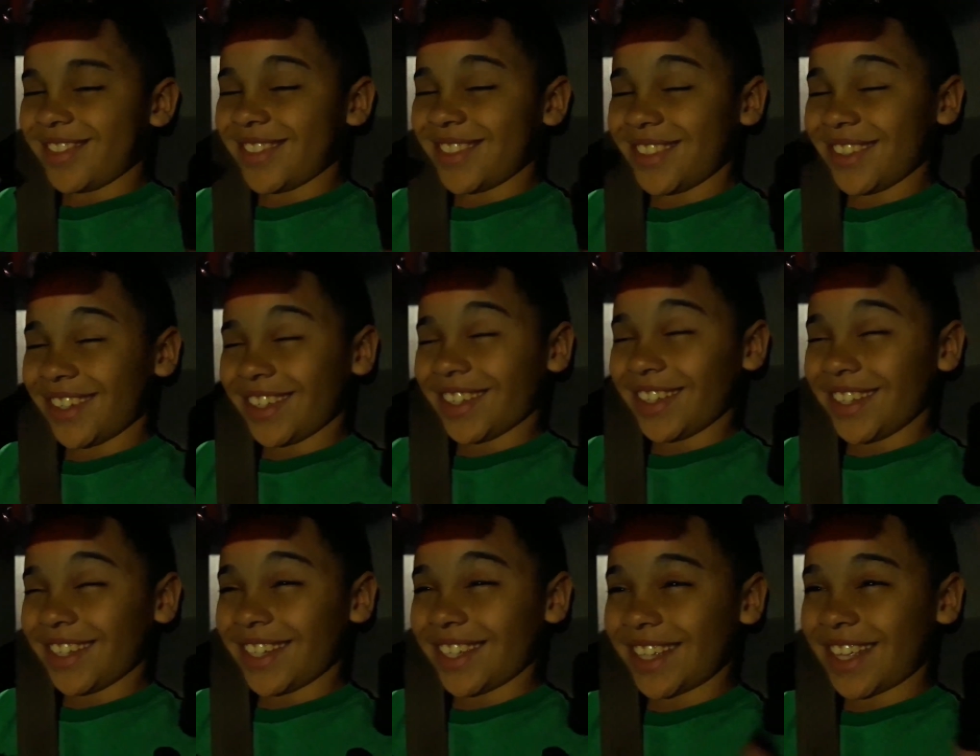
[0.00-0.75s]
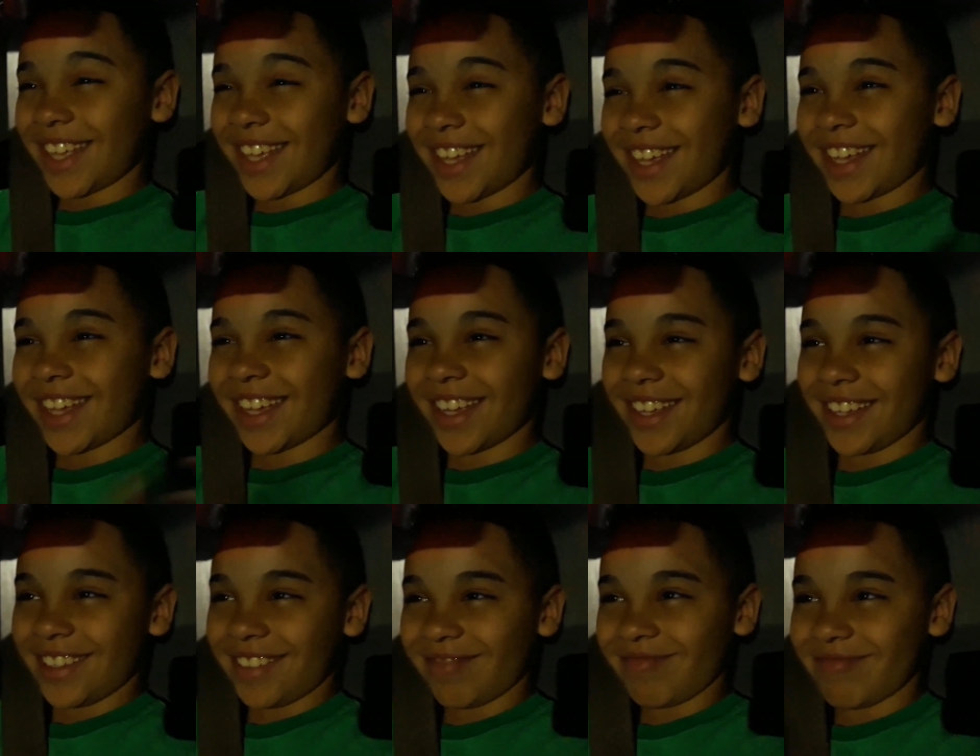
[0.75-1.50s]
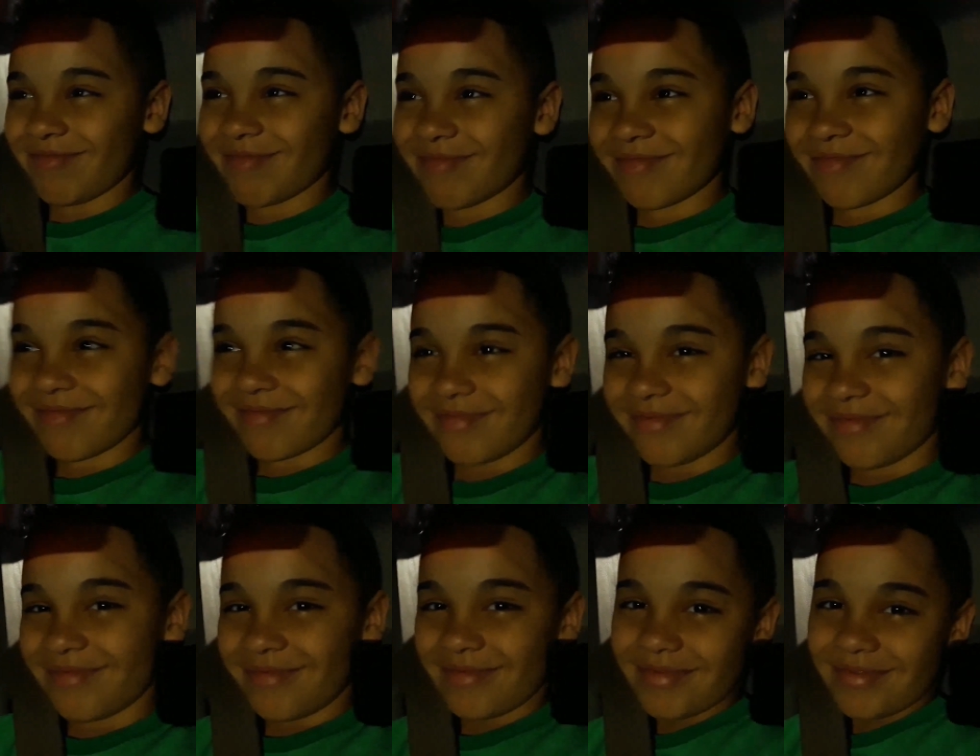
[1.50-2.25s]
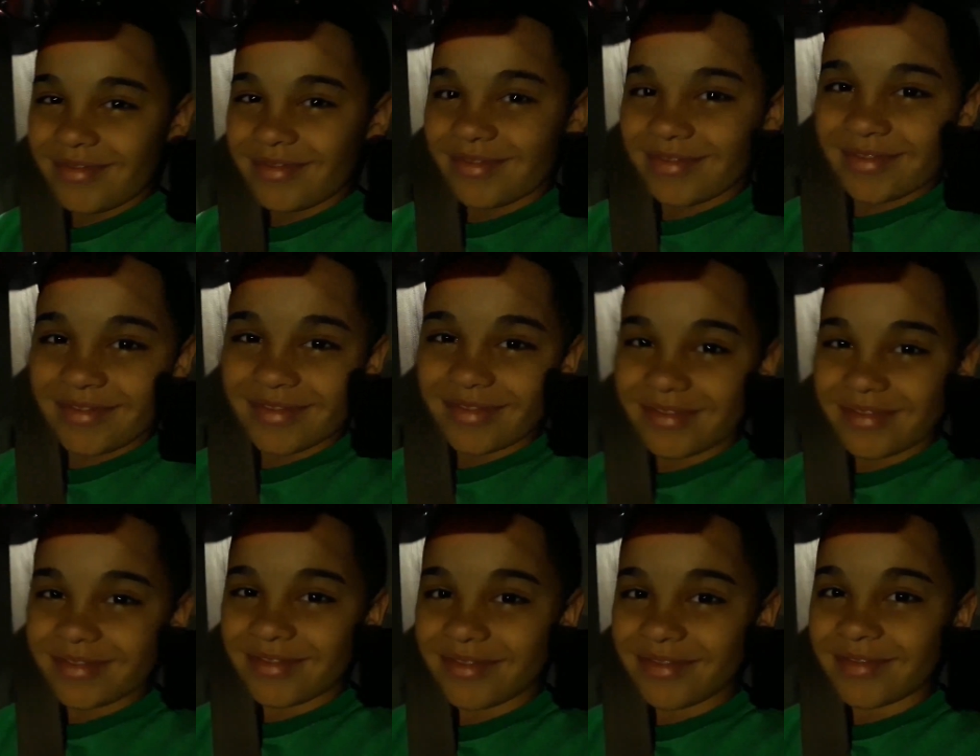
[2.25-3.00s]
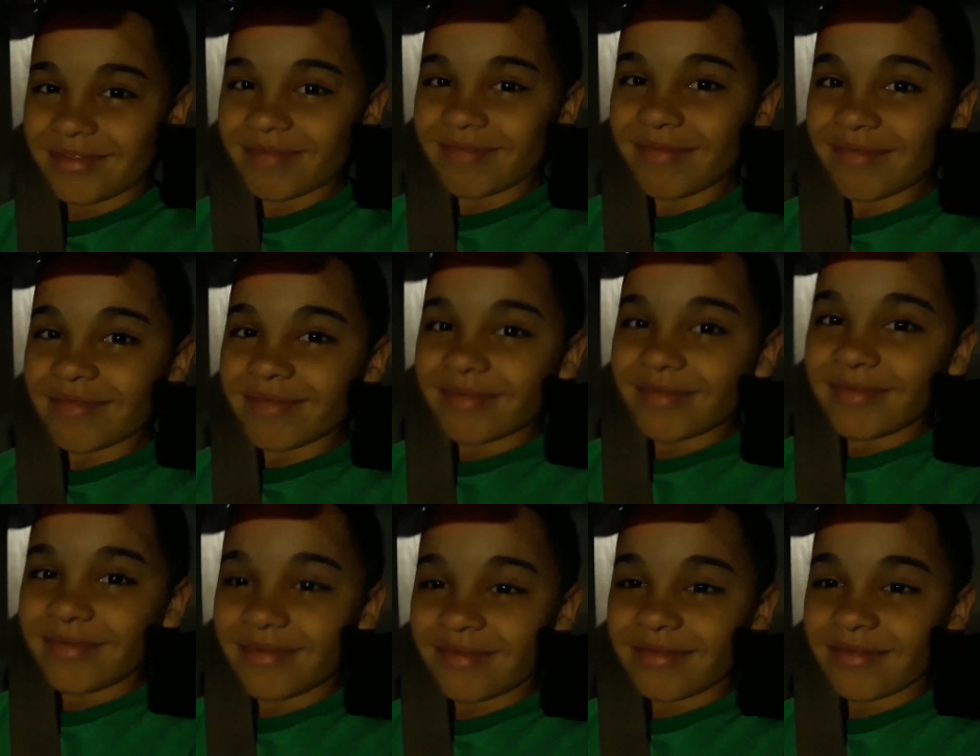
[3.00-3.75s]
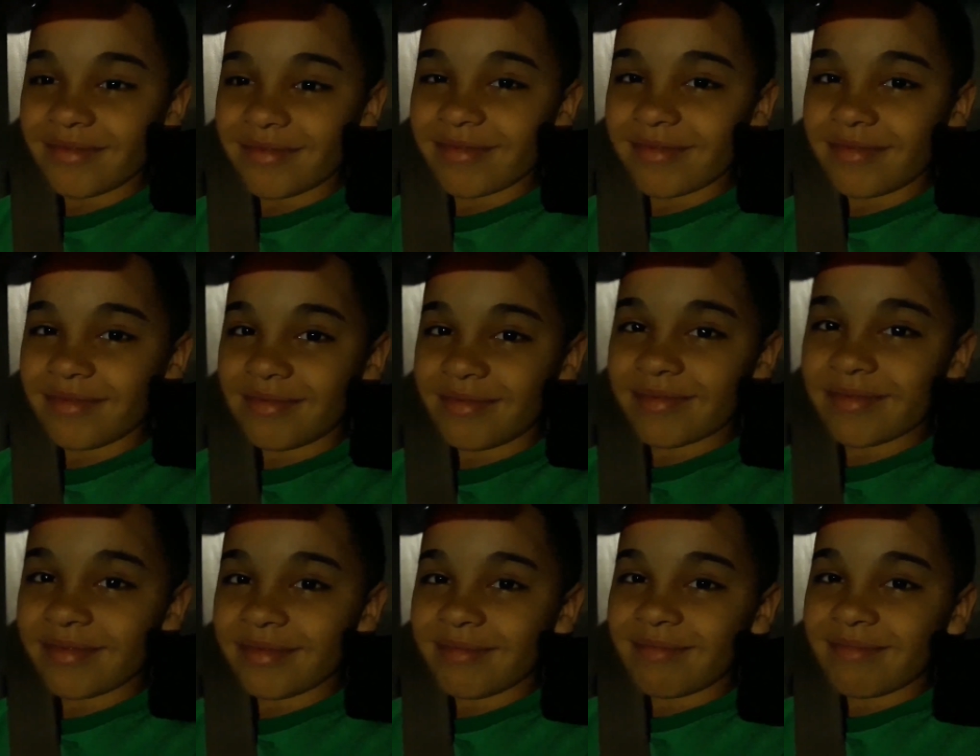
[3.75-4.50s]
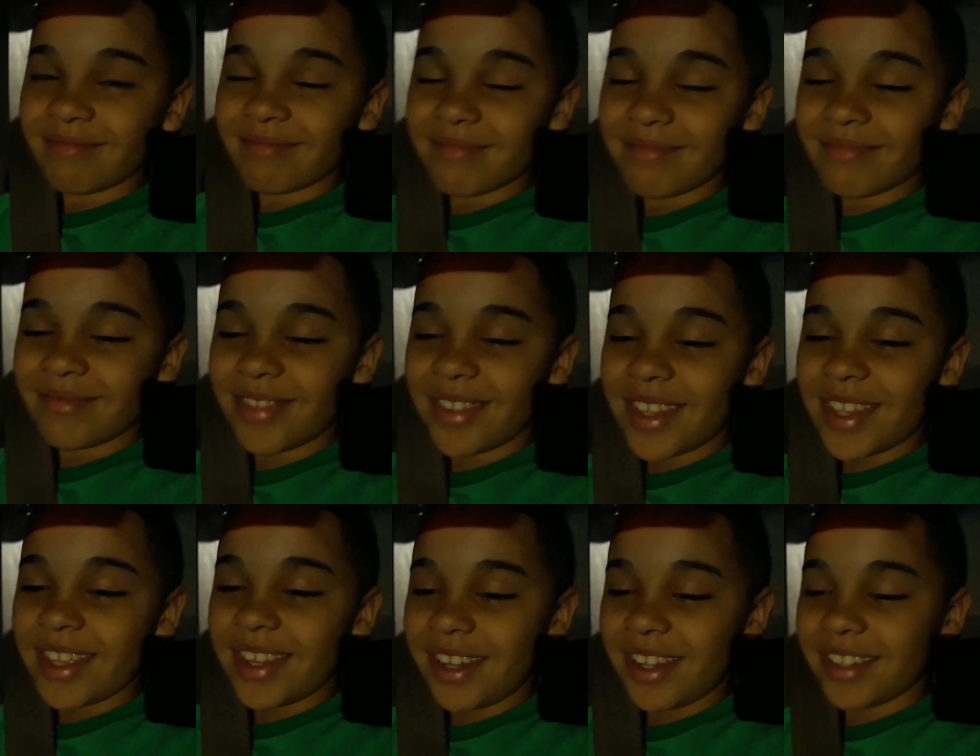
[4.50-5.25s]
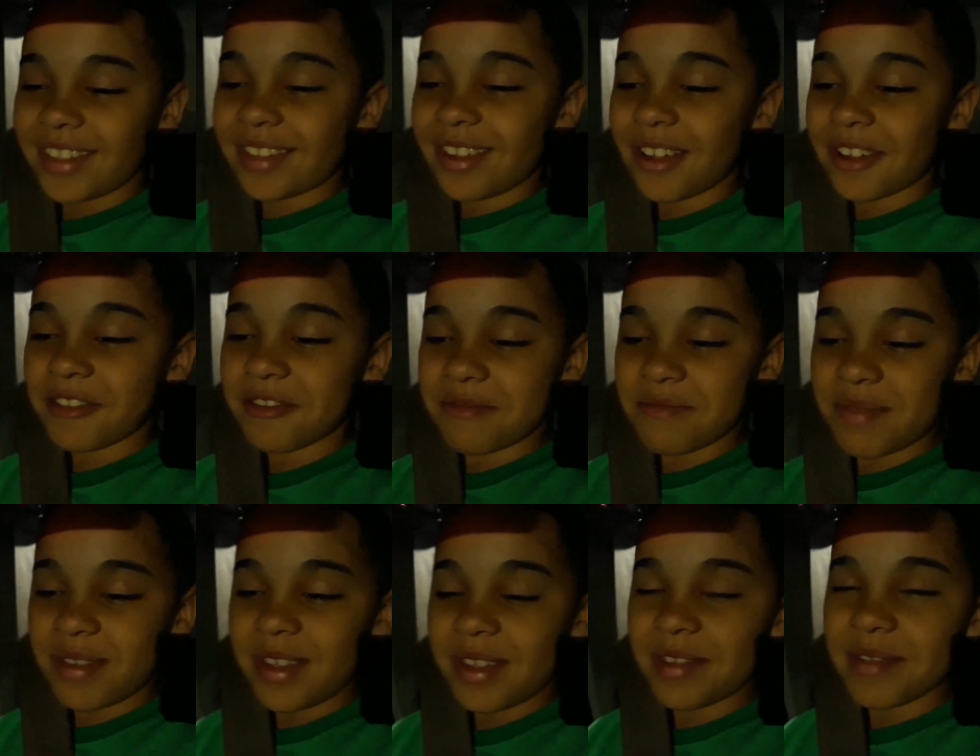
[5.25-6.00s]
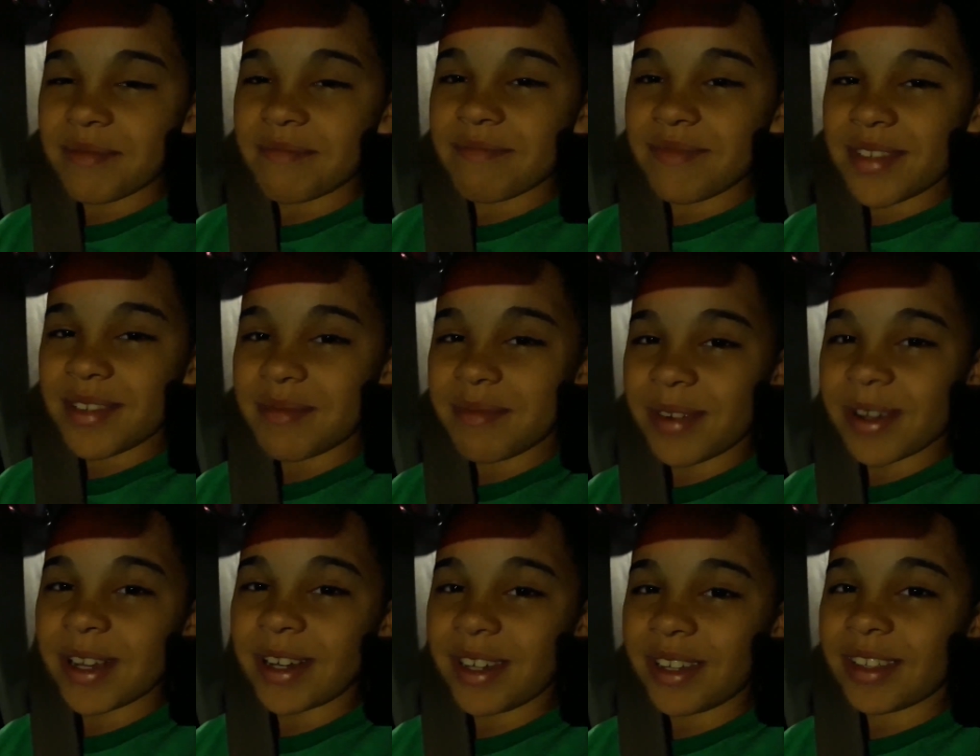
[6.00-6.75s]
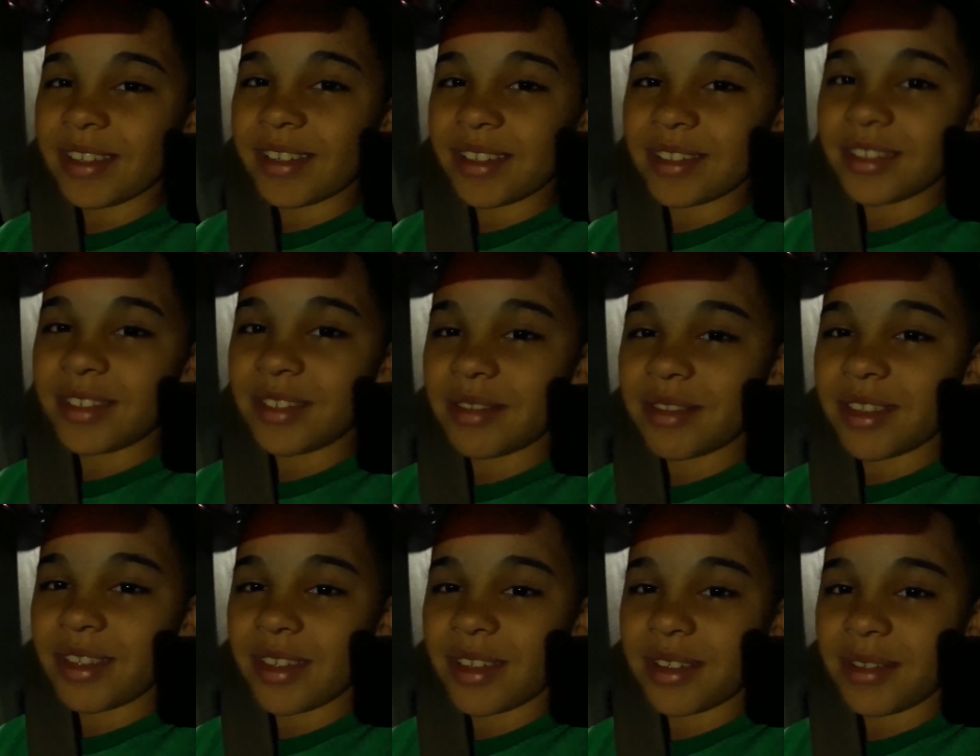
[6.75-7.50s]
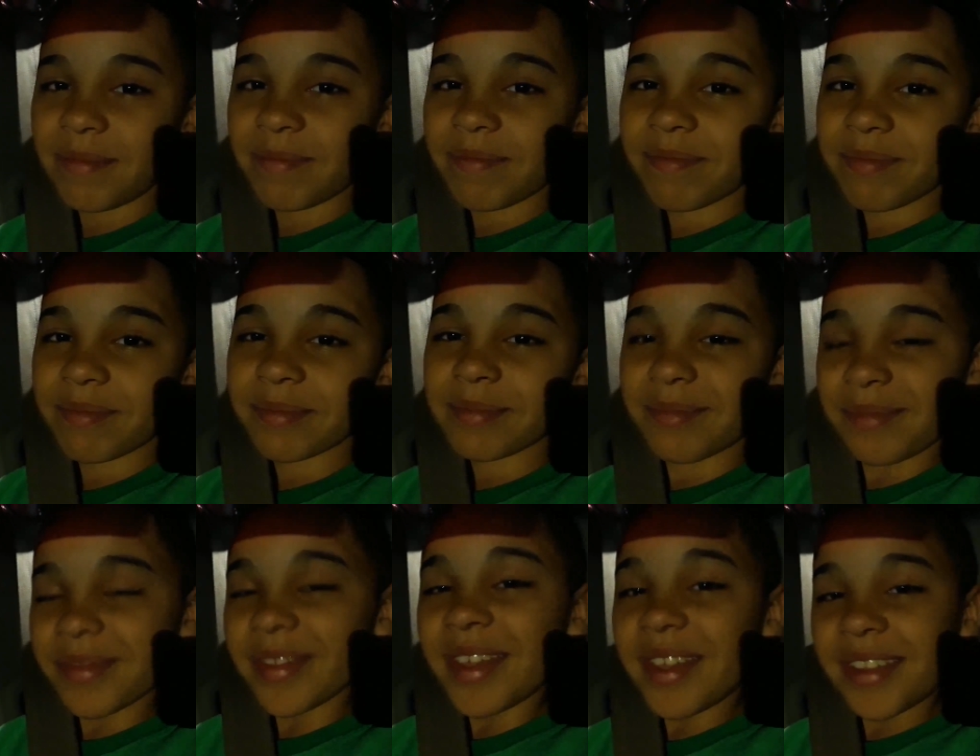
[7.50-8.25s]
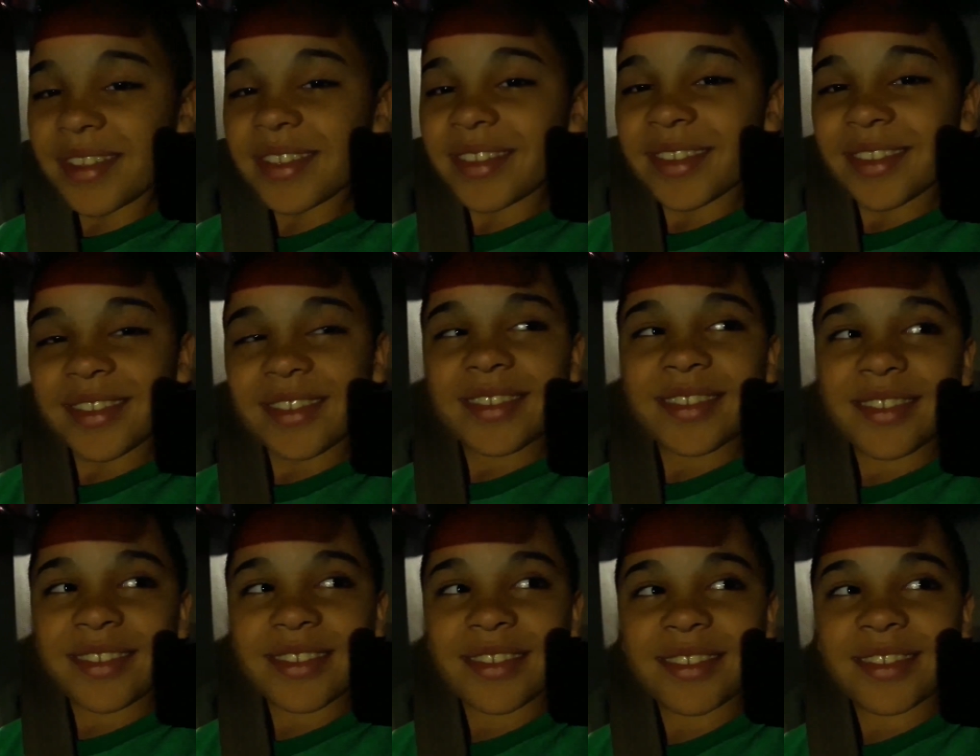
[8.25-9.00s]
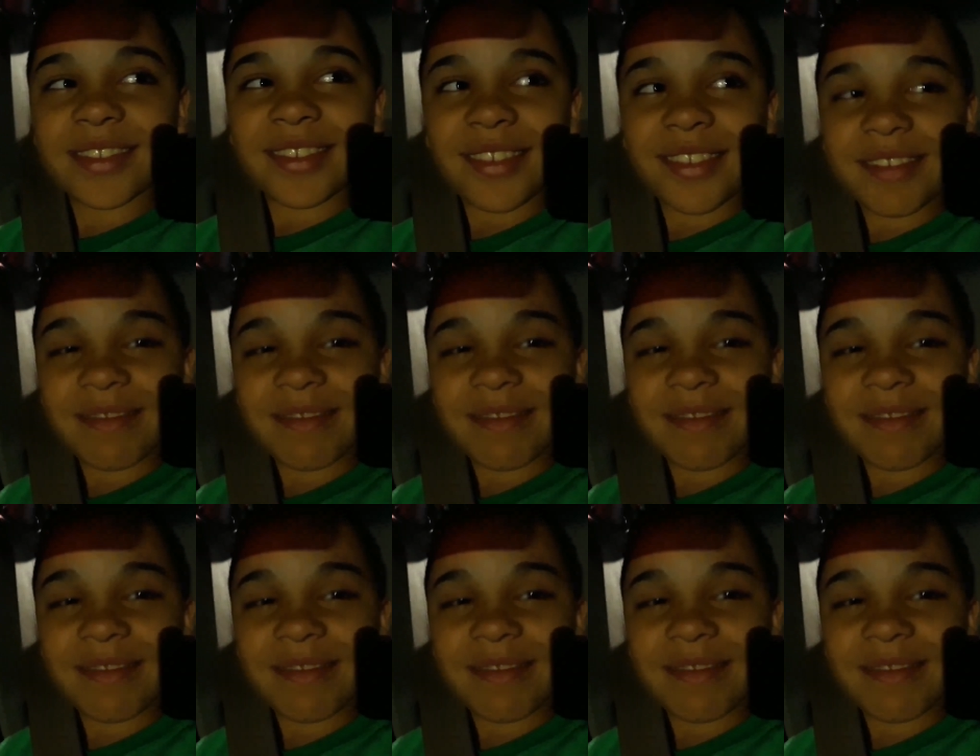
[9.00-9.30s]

Hello. Hi. What are we doing now before we go home? Eating Taco Bell, and then we're going to do the... Why am I yelling?